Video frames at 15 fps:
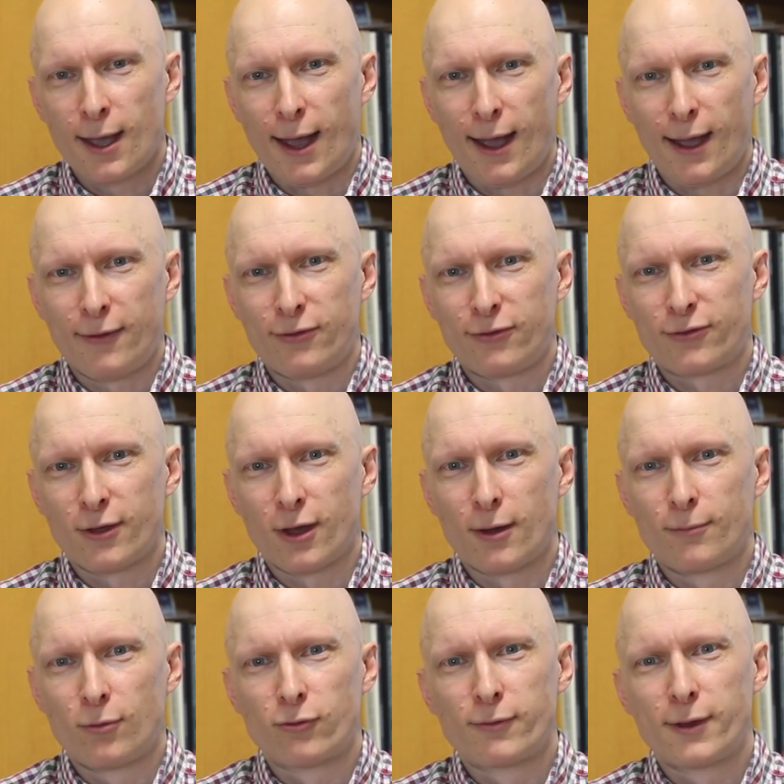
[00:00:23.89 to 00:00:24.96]
And
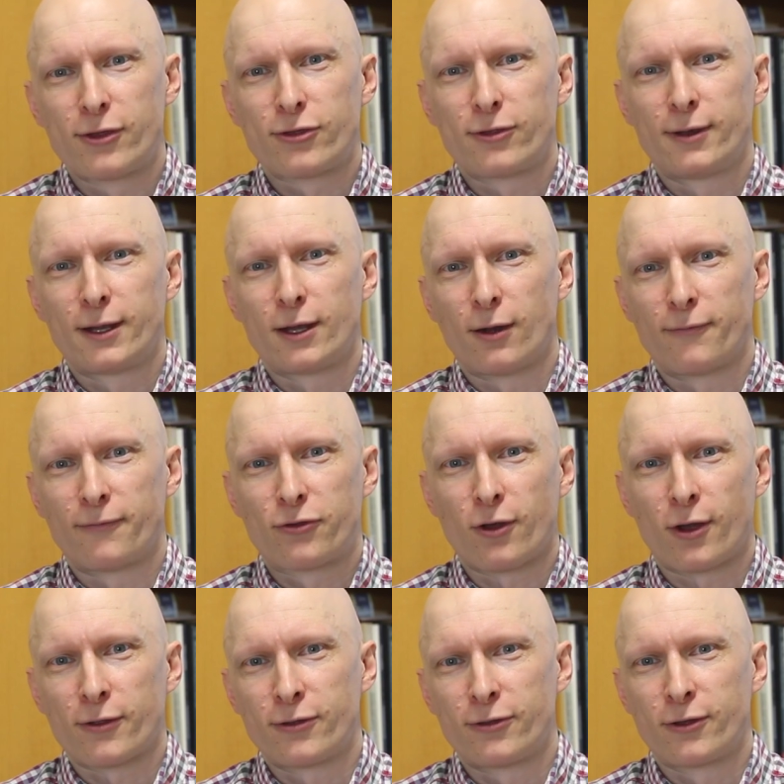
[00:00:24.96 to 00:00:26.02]
more recently, I've
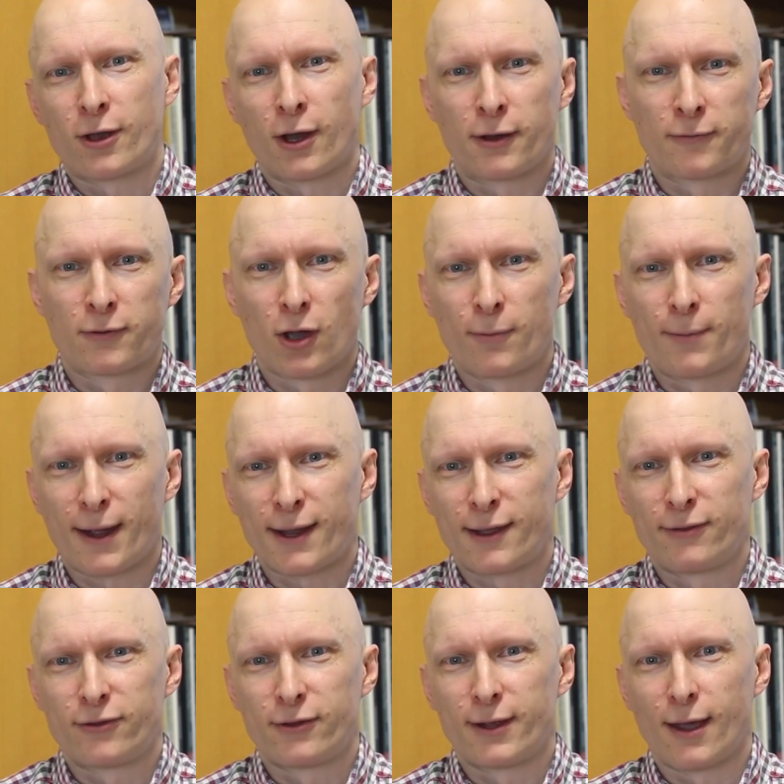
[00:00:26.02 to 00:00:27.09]
started to kind of go back
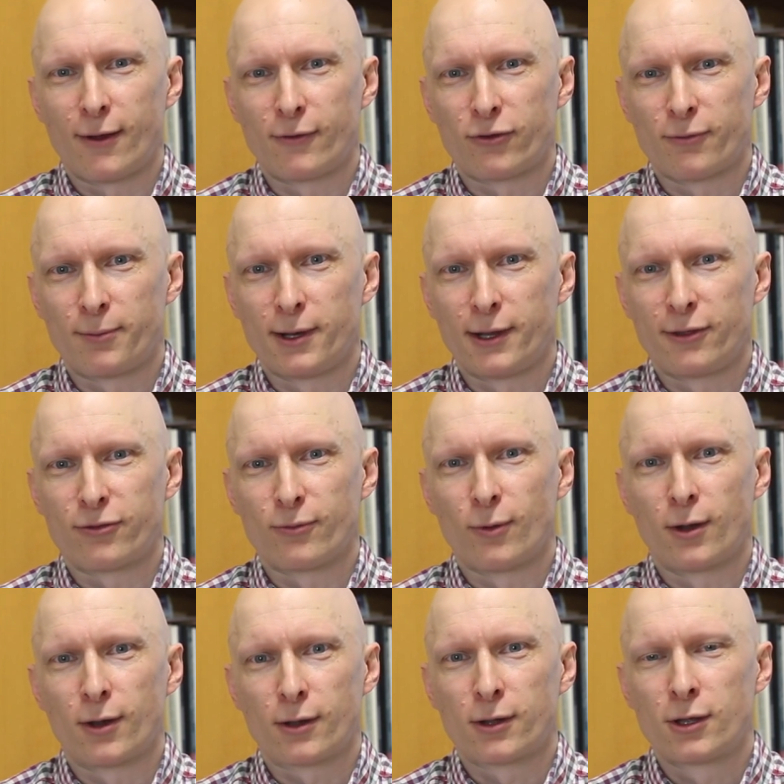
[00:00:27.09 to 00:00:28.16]
into the areas of police
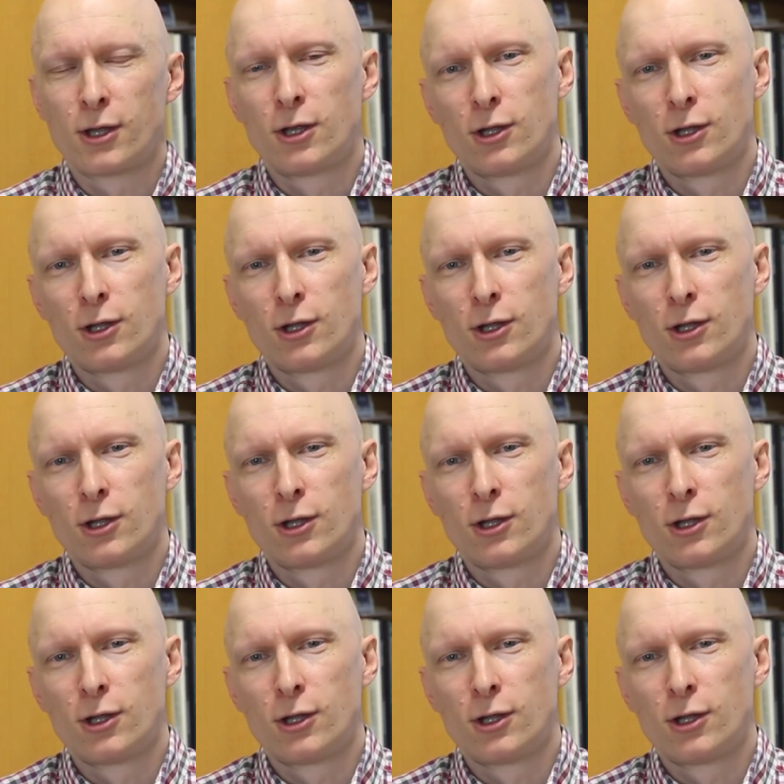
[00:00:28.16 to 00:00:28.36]
work,